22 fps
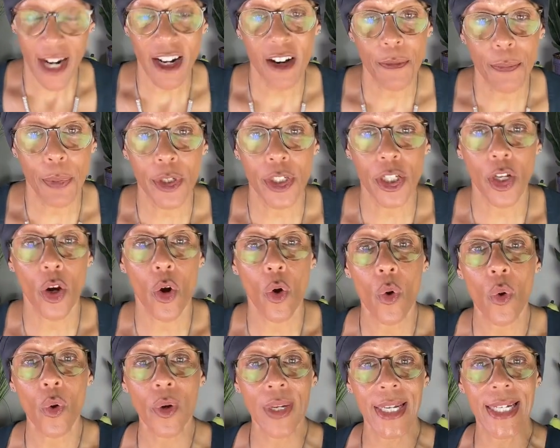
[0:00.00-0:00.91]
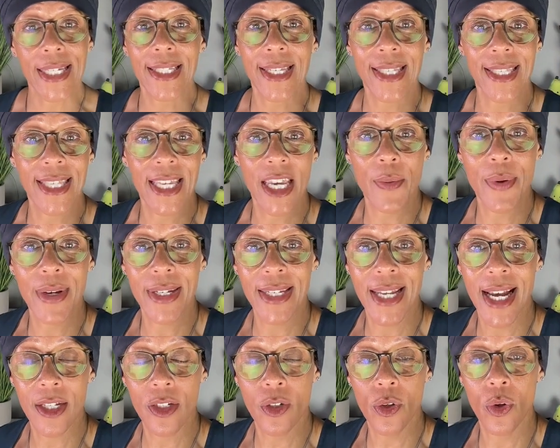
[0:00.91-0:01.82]
And I put it all into Theory
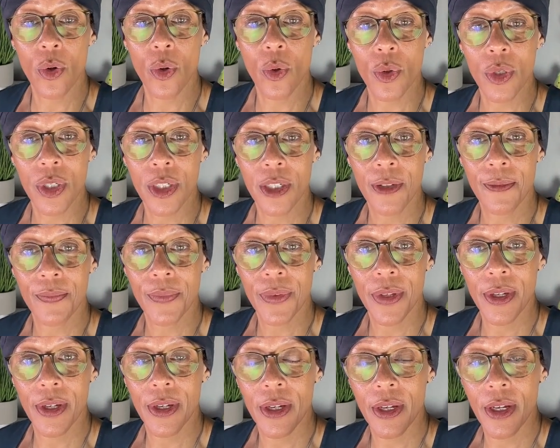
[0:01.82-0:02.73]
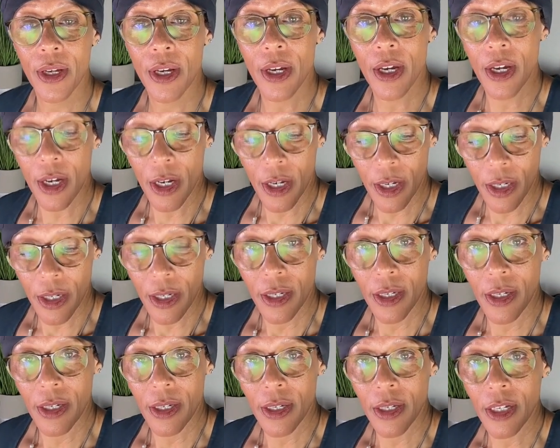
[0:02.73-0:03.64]
Test Course.
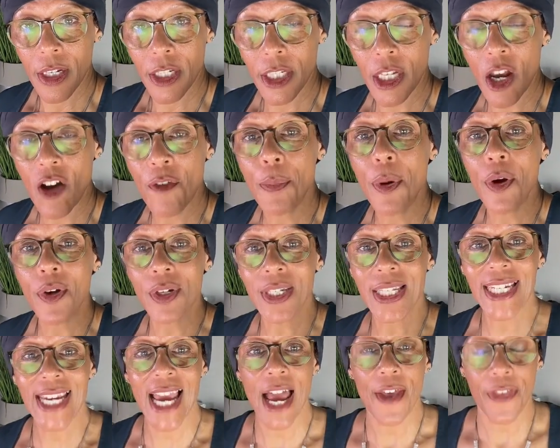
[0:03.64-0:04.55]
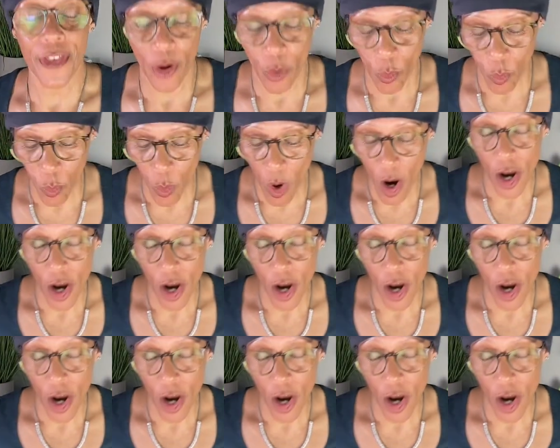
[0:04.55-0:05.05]
So I put together